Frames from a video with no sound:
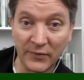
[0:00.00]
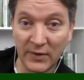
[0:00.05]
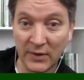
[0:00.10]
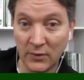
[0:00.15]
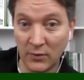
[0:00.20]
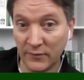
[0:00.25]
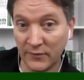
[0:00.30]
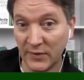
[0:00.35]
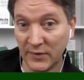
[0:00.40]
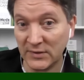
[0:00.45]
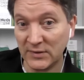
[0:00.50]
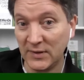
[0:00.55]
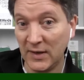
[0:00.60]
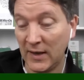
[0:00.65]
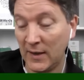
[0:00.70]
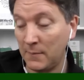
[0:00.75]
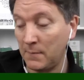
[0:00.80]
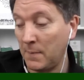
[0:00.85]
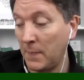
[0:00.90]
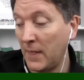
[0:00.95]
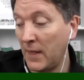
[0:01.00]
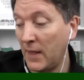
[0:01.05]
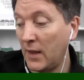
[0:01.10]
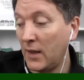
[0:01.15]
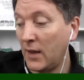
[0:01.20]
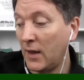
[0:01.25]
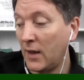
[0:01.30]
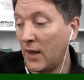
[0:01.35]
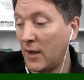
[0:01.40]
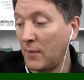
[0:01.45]
And the other player
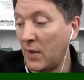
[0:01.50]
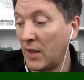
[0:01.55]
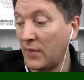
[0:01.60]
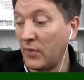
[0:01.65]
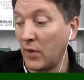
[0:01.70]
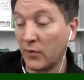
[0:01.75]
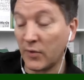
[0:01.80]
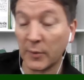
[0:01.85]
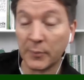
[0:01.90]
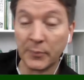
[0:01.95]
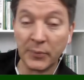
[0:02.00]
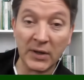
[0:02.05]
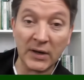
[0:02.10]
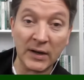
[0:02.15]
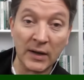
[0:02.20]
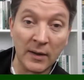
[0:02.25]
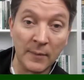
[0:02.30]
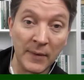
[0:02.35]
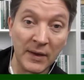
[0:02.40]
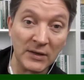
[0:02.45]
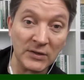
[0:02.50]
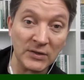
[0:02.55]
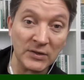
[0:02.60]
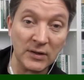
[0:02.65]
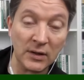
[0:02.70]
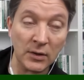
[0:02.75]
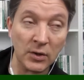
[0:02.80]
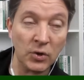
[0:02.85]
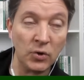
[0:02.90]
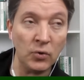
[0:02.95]
I mentioned there, Kyogo, and I say
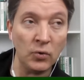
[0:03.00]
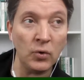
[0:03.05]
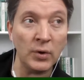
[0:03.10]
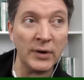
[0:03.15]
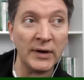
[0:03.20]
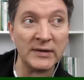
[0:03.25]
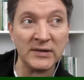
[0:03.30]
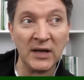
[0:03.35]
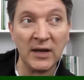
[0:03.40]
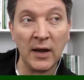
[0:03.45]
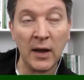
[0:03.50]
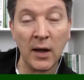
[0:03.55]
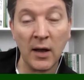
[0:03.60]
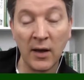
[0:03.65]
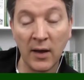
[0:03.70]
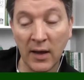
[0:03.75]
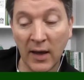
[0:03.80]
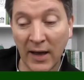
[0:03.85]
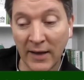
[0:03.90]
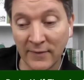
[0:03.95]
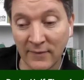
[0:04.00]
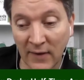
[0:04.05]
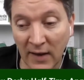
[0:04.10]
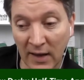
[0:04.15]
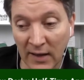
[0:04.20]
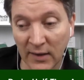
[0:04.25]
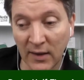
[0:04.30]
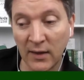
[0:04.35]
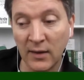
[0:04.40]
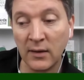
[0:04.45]
attacking from an
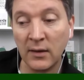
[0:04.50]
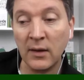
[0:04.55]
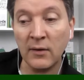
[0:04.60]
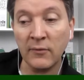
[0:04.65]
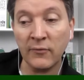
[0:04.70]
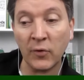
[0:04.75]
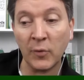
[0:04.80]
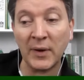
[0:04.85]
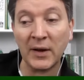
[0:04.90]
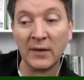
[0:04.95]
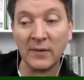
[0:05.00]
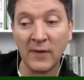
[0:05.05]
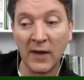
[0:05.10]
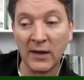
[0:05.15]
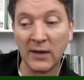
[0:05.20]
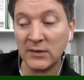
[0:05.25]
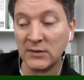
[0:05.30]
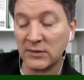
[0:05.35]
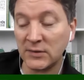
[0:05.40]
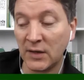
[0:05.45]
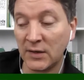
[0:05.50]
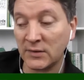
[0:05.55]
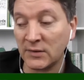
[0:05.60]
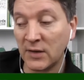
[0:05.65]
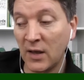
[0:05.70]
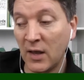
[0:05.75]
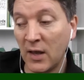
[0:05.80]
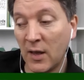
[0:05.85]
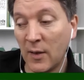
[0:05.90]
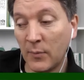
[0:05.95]
attacking sense because I think
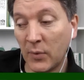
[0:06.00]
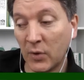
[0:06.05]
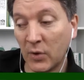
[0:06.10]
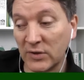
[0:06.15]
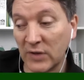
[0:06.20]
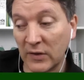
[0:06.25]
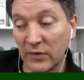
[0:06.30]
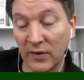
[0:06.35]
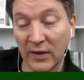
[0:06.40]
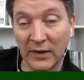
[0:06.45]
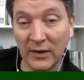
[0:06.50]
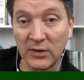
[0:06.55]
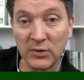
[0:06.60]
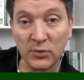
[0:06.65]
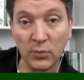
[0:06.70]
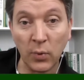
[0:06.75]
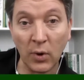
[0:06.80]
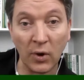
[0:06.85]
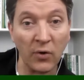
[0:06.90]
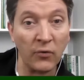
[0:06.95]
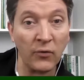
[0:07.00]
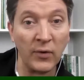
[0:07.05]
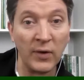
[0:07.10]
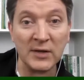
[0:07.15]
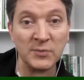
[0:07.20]
his work rate's been brilliant.